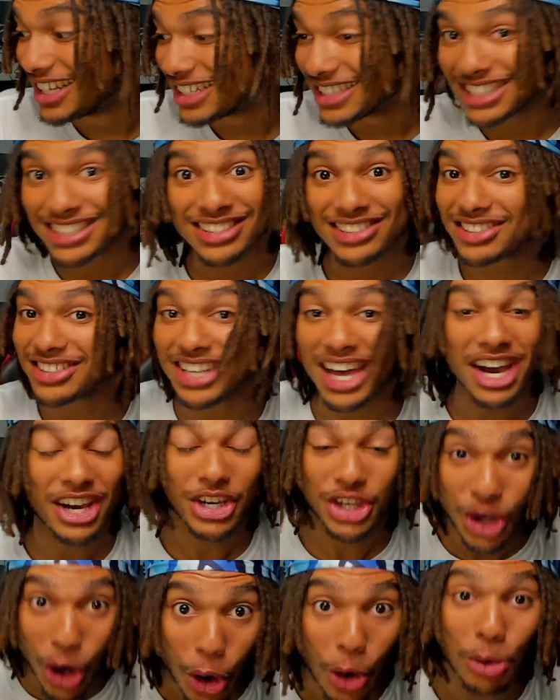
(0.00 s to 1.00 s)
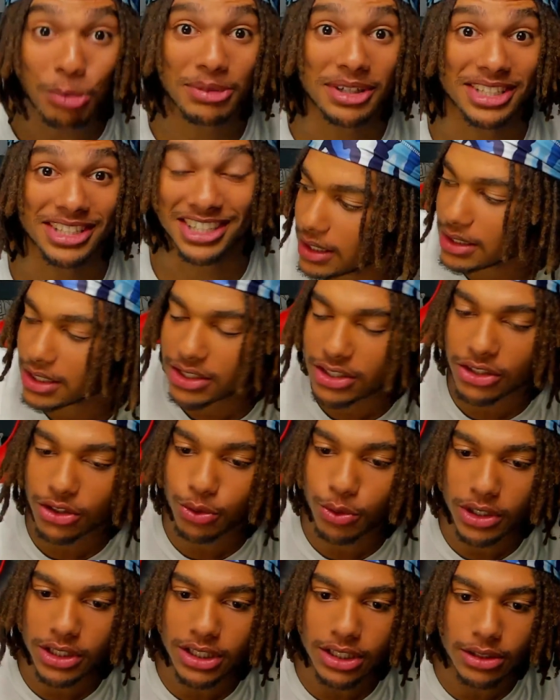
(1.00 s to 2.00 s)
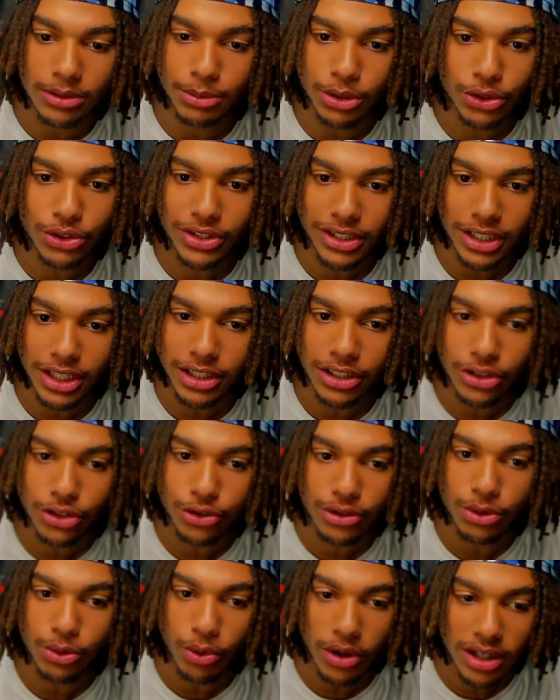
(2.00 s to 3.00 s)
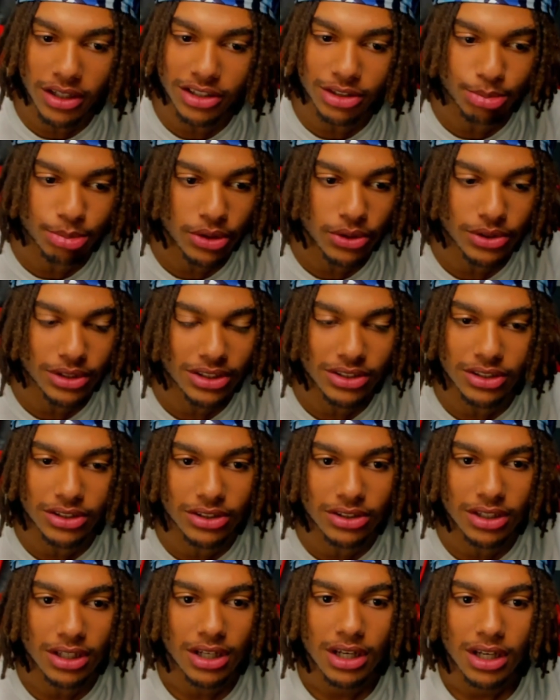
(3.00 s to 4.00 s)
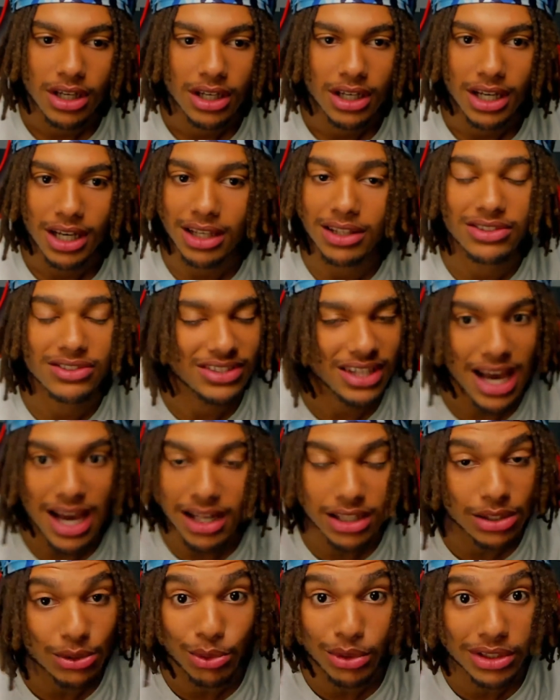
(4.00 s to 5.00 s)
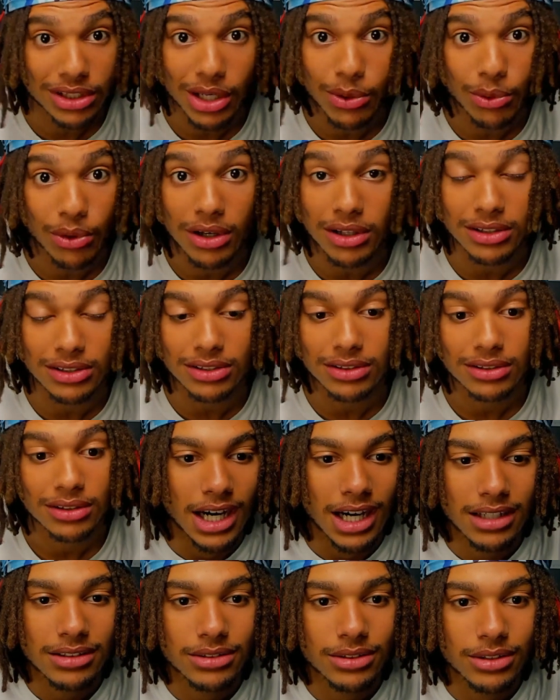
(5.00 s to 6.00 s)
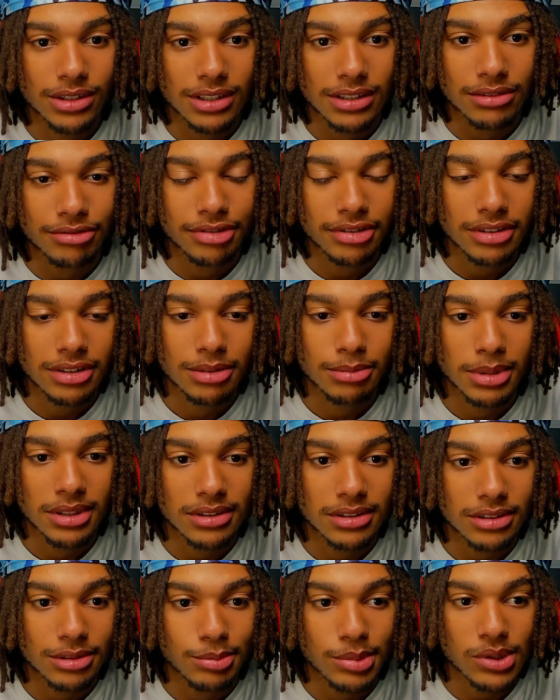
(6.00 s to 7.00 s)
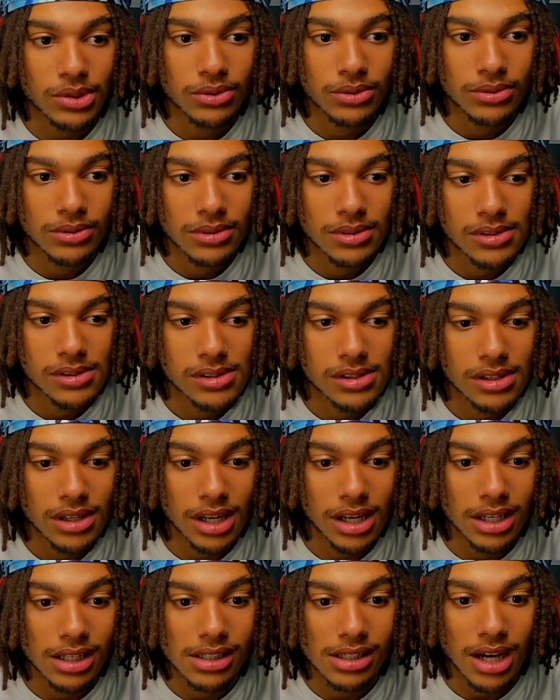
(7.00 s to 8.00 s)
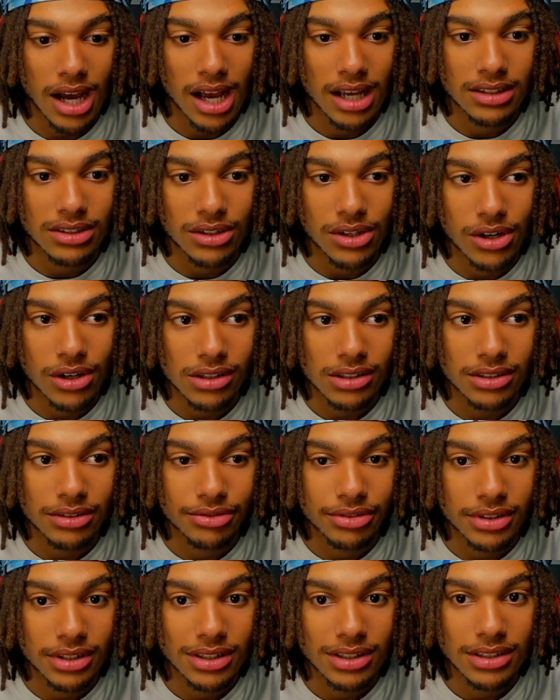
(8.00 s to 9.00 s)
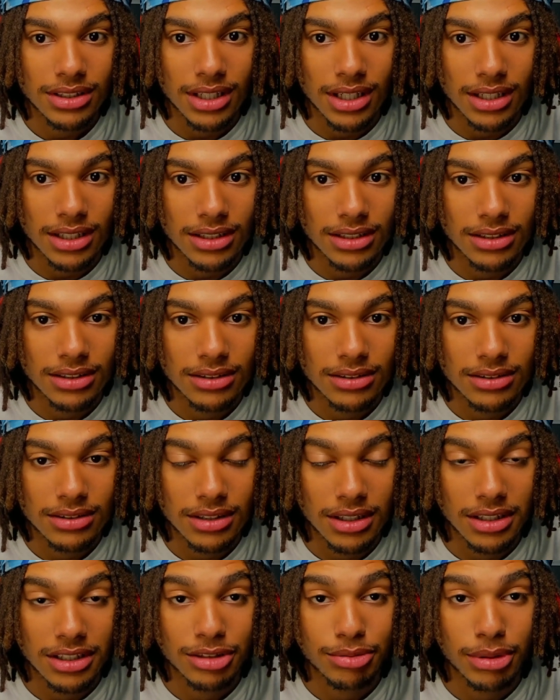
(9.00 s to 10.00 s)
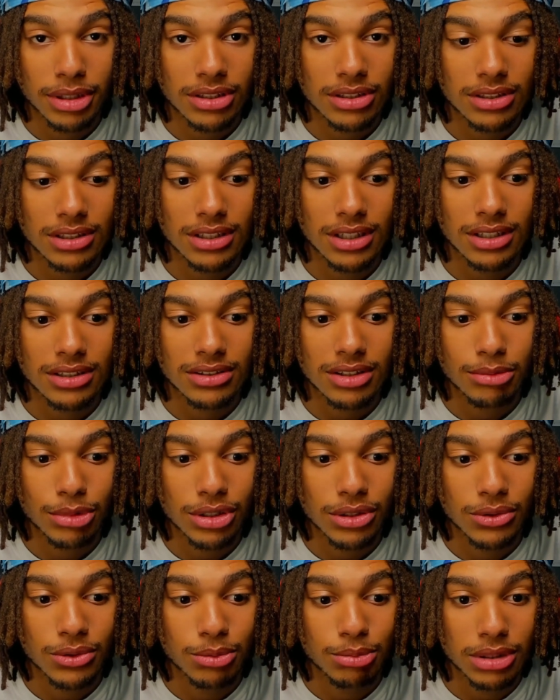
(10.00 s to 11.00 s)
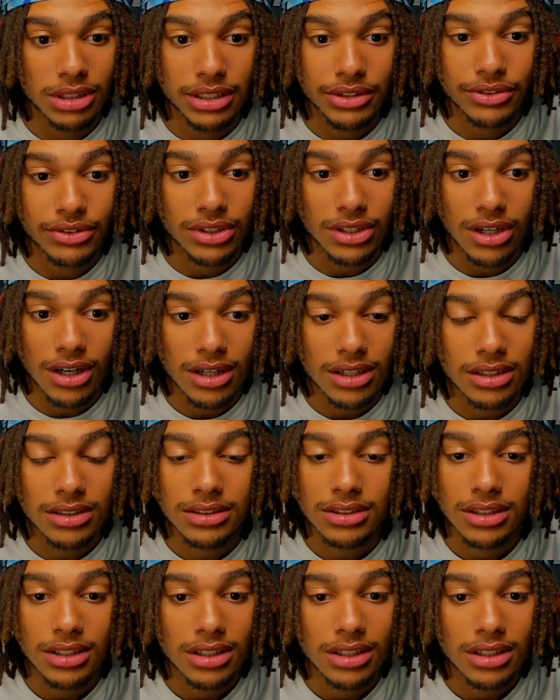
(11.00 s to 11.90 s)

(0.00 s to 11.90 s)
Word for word: This is not human! And this is what the music industry wants, bro. This is exactly what they want. I don't know how to feel about this, bro. Like, as a Carti fan, like, and especially as someone who believes in God,